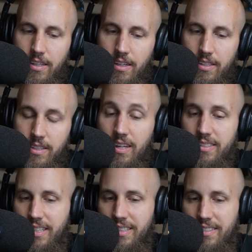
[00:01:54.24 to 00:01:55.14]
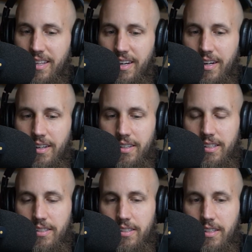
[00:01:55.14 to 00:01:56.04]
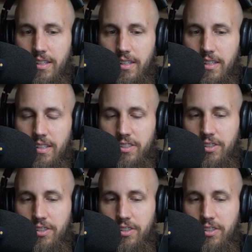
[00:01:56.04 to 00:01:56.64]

as hot as it gets there, unless